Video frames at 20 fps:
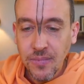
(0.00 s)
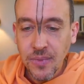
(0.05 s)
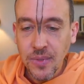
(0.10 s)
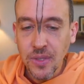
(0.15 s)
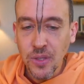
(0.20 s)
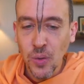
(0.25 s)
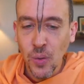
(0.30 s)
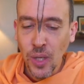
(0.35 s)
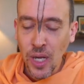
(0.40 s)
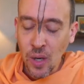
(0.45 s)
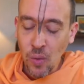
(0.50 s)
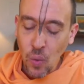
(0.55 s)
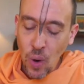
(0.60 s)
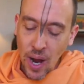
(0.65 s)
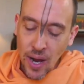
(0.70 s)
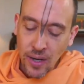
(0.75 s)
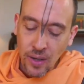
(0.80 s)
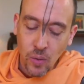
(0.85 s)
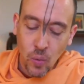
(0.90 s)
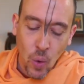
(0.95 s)
So again,
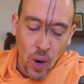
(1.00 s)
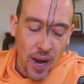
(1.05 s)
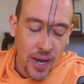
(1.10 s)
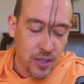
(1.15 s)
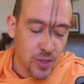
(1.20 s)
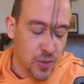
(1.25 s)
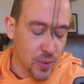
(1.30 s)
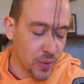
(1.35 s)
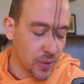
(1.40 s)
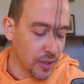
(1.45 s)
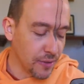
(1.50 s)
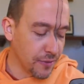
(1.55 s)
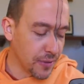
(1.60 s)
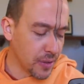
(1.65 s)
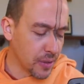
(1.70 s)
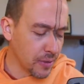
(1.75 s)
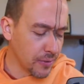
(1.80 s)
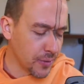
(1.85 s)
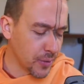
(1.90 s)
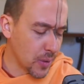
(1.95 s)
why it's so
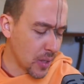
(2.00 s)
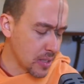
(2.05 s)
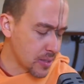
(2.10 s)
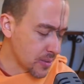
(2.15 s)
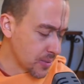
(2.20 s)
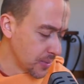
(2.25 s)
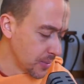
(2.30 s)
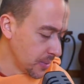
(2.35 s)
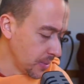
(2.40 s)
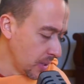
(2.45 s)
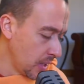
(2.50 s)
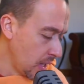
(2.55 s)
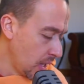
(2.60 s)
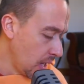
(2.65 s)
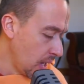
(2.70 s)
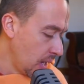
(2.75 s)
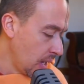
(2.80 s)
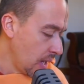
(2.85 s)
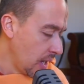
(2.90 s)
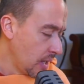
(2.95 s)
difficult for us to
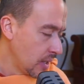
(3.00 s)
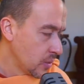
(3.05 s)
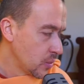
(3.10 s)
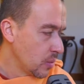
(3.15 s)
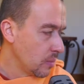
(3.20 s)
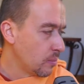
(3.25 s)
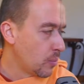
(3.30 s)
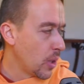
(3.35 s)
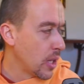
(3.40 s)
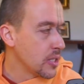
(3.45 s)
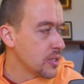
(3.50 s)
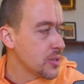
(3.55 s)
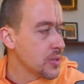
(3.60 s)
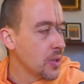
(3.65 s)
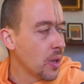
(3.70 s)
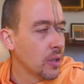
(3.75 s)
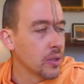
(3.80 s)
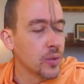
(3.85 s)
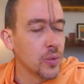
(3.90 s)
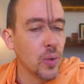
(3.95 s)
embrace
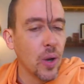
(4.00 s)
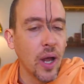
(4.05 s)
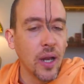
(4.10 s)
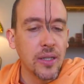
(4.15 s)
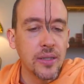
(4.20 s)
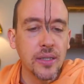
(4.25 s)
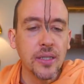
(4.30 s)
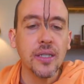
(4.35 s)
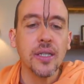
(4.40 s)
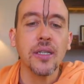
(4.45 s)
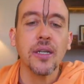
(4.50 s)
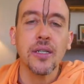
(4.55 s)
non-duality?